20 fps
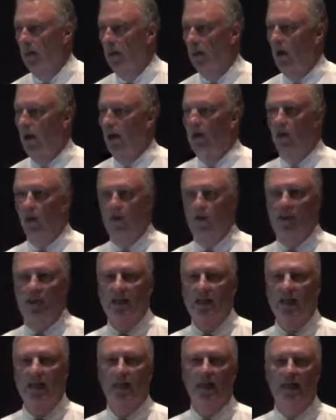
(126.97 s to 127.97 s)

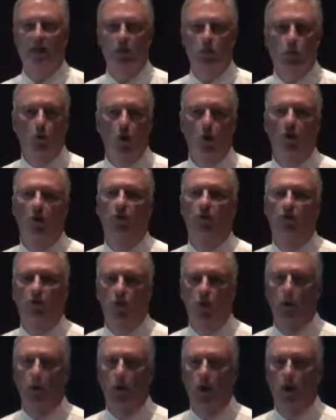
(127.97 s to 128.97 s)
Looking at each one of
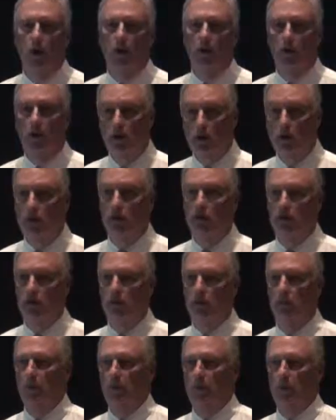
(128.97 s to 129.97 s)
your
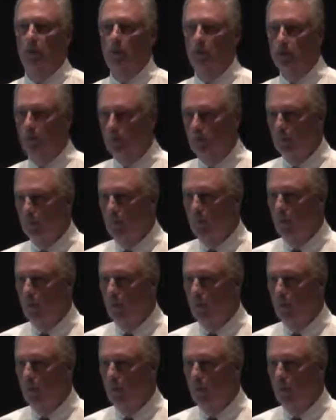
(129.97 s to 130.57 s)
customers,